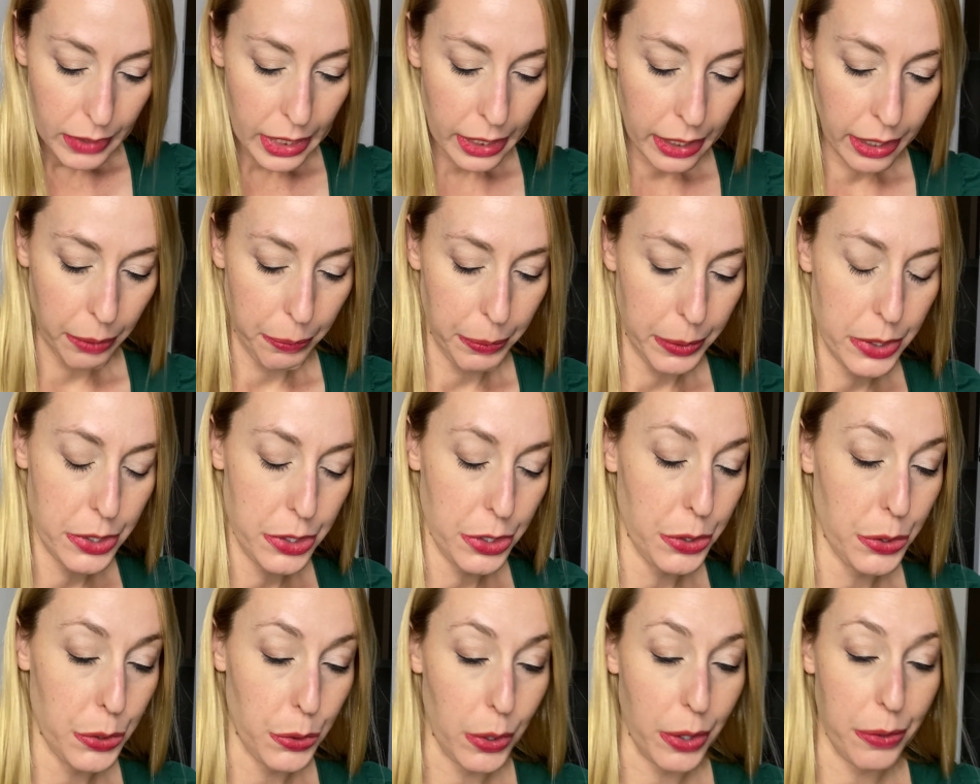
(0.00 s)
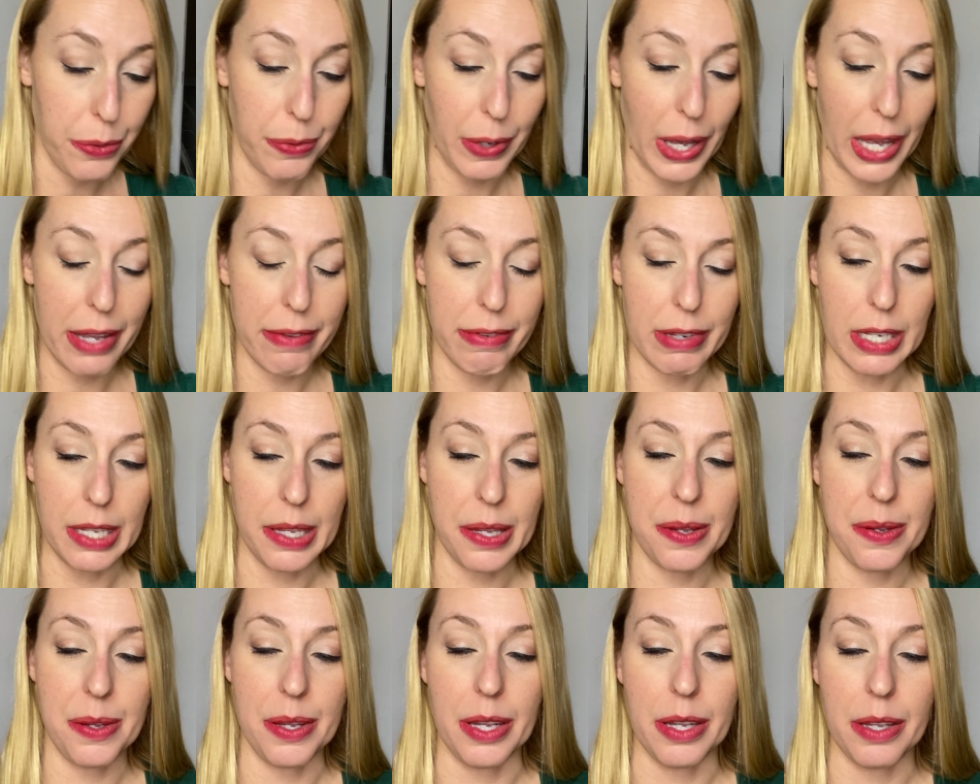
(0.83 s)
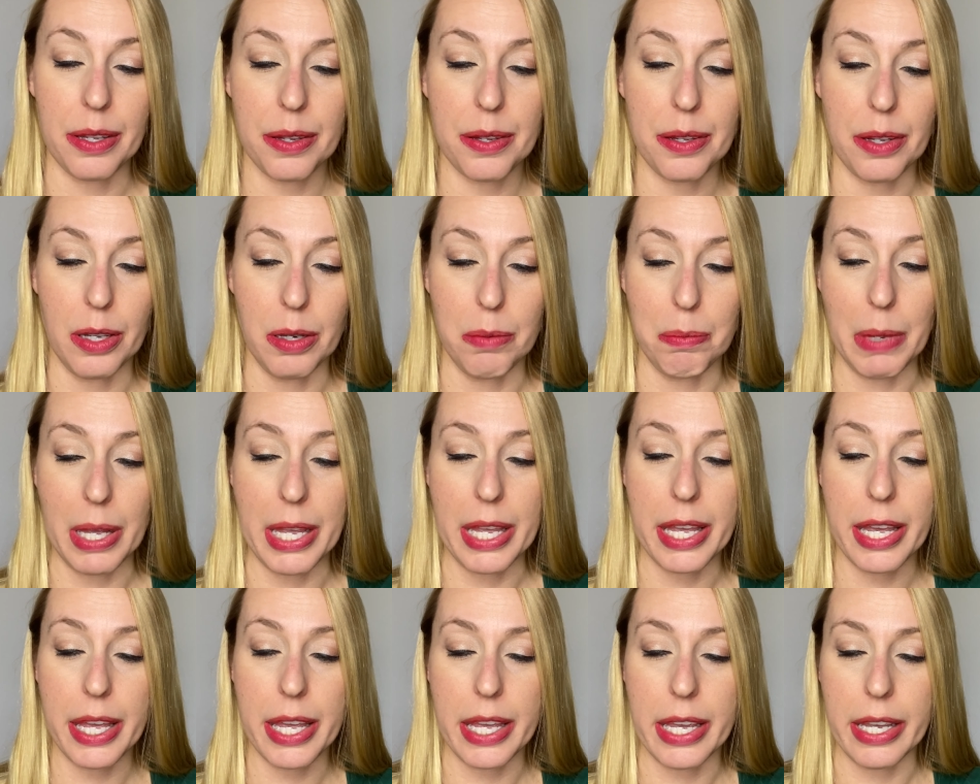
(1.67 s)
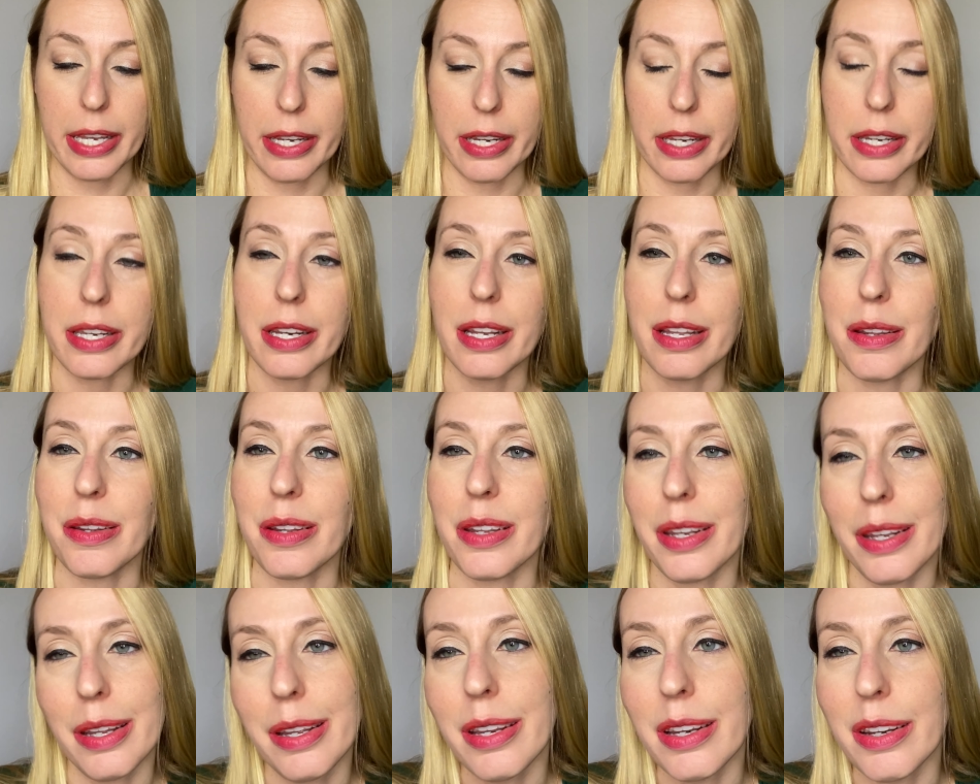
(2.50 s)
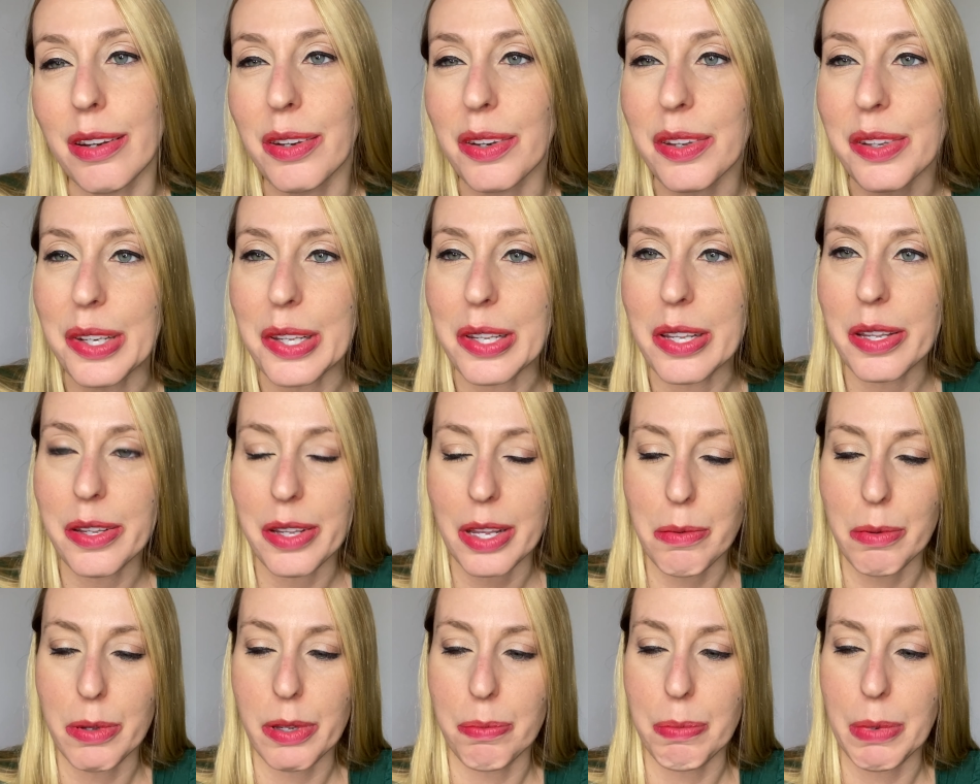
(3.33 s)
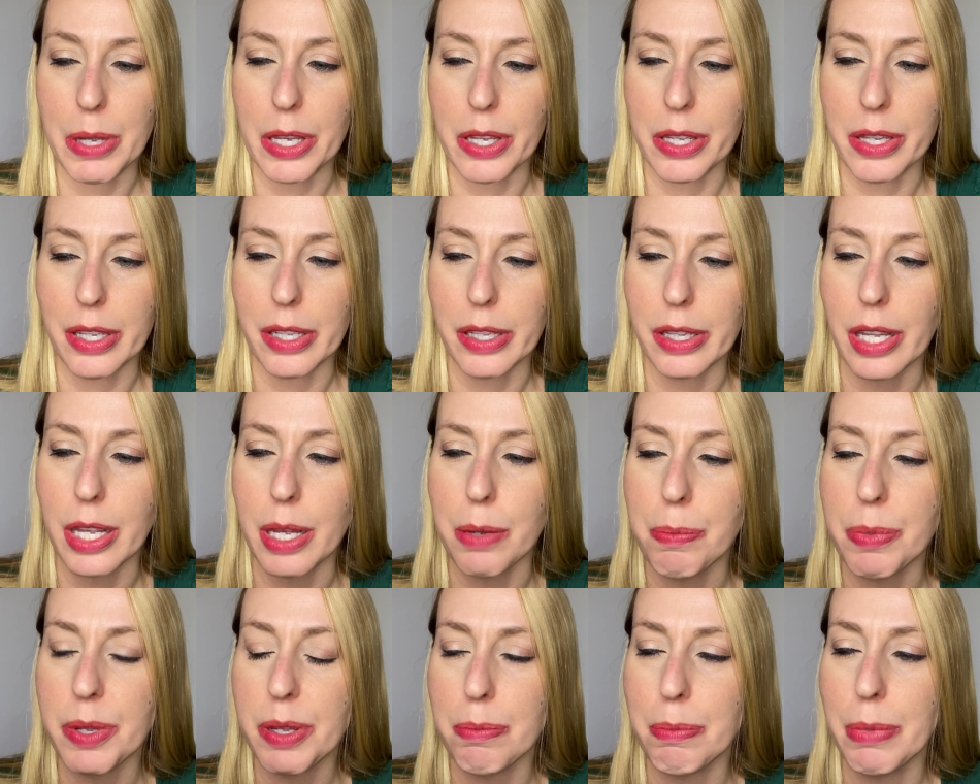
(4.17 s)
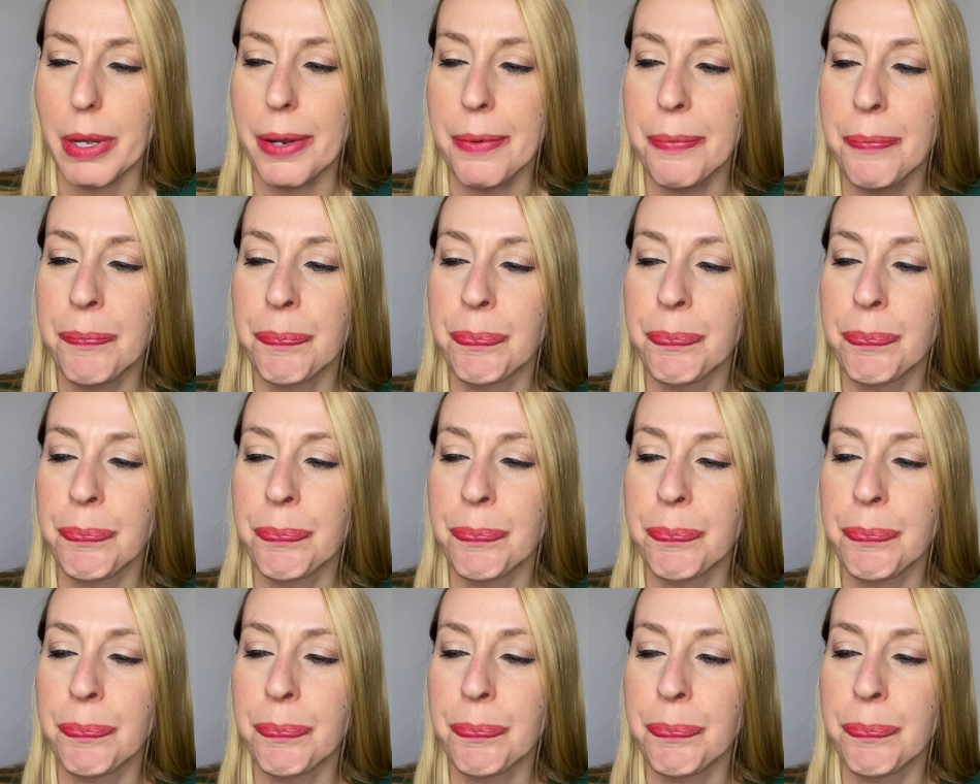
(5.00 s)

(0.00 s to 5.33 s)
We'll do a five and six on my hand. doesn't, you know, it's not the same as being on the lips, but